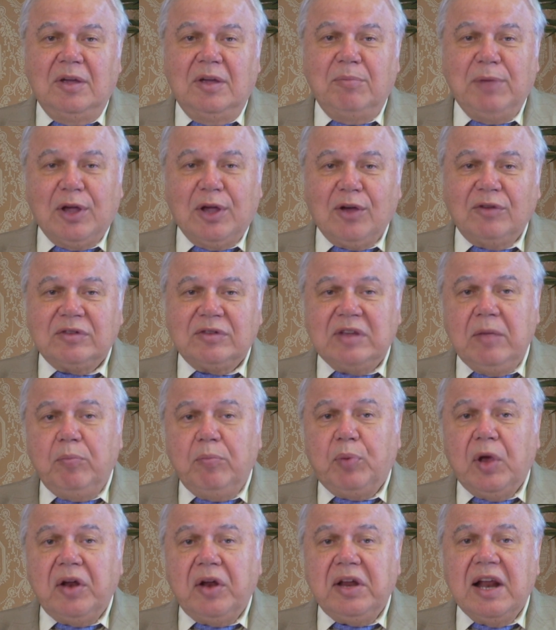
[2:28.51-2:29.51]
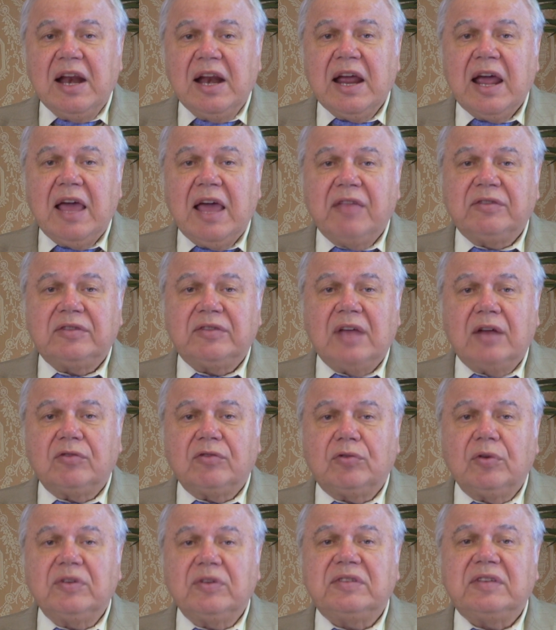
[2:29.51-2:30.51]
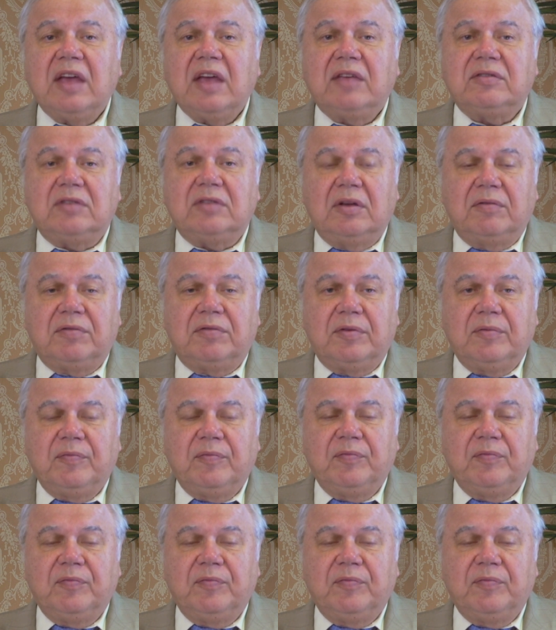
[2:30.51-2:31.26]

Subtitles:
because the imperial heads are successive.